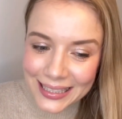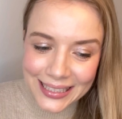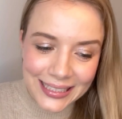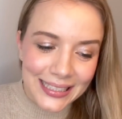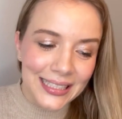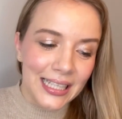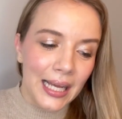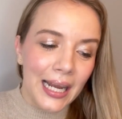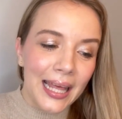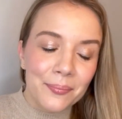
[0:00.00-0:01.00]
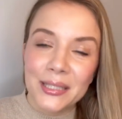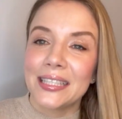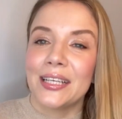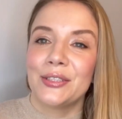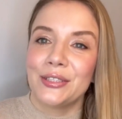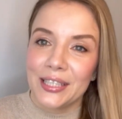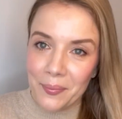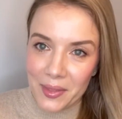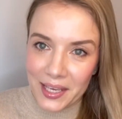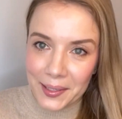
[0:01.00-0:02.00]
list. Let me tell you
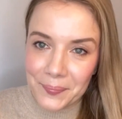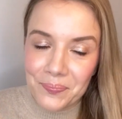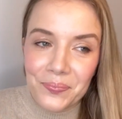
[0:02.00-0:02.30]
something.